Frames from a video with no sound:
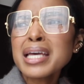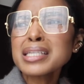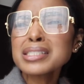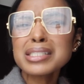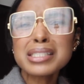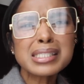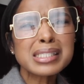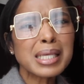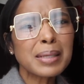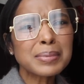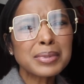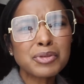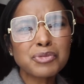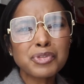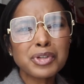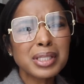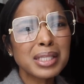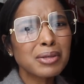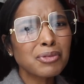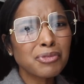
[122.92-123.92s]
It's just something
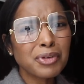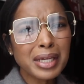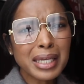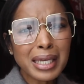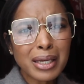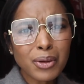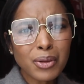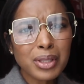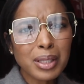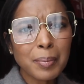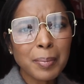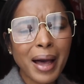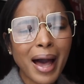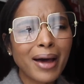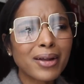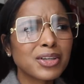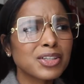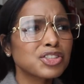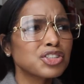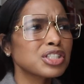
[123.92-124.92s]
really regal
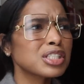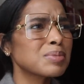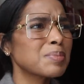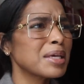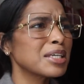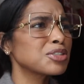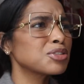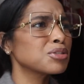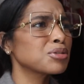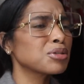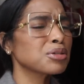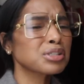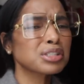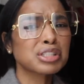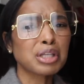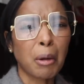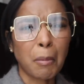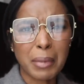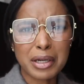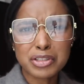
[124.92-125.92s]
about it. It just makes you look
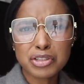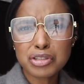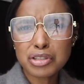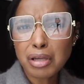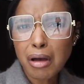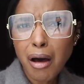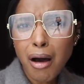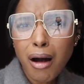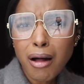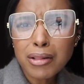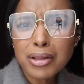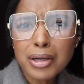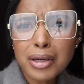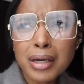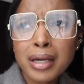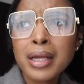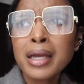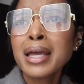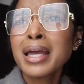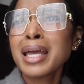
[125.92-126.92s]
so much taller.